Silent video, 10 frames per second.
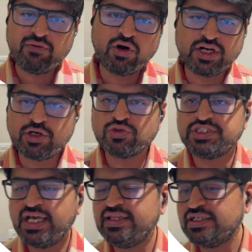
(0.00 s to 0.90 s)
I wanted to
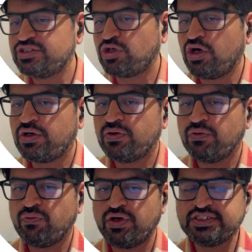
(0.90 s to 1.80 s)
say in this talk
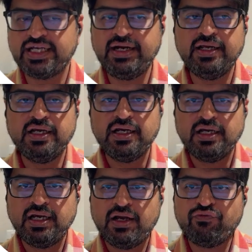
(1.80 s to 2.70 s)
was that
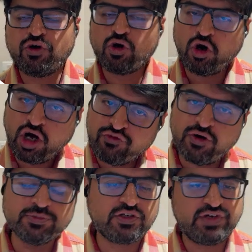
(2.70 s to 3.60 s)
for all
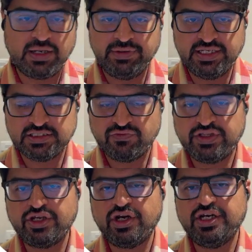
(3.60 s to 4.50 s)
forms of diabetes,
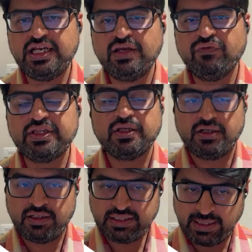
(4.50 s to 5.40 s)
whether you're dealing with
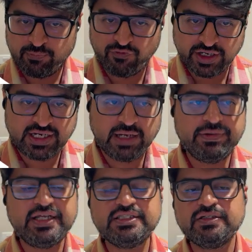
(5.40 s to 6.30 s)
type 1
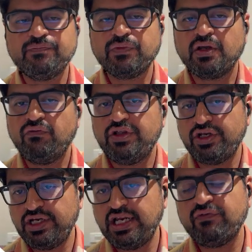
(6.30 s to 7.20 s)
diabetes,
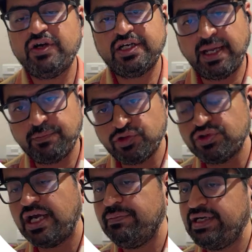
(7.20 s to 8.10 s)
whether you're dealing with type
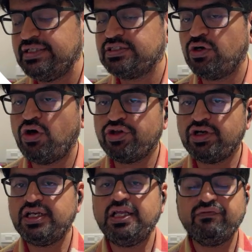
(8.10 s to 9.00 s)
2 diabetes, or
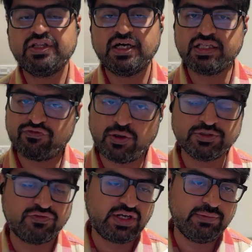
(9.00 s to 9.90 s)
you're dealing with other
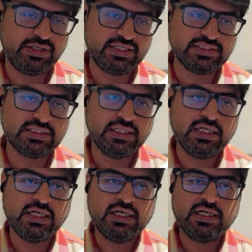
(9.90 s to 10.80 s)
forms of diabetes,
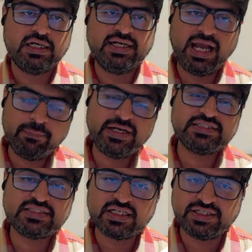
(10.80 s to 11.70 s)

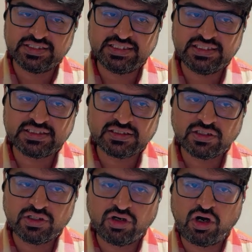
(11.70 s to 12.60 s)
diabetes is a disease
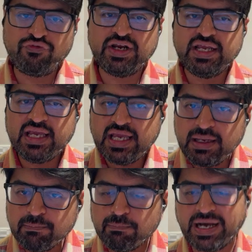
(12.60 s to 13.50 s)
of an
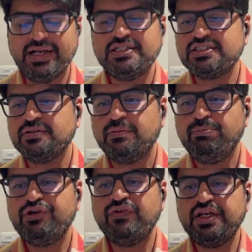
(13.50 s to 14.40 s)
imbalance
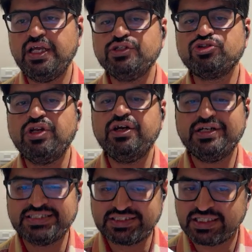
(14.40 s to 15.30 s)
between
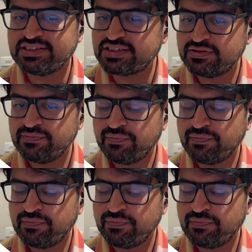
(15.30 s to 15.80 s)
insulin resistance